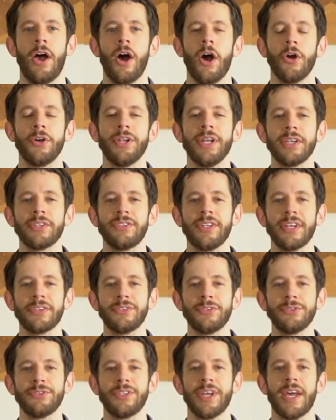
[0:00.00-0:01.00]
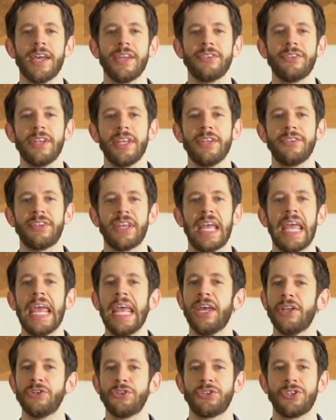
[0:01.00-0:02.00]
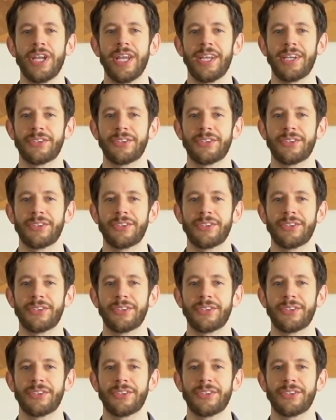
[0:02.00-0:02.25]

Our next exercise is a handshake.